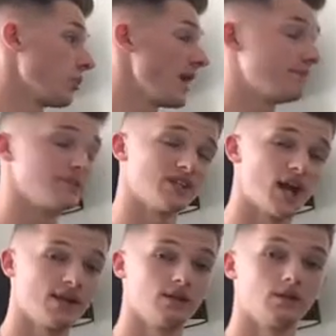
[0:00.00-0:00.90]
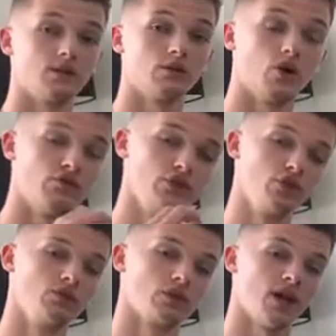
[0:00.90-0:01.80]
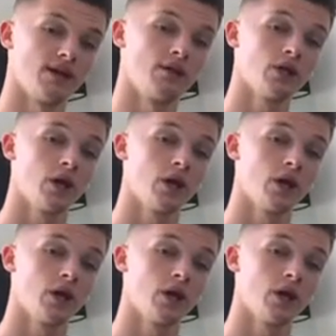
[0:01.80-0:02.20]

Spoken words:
website of UCLan,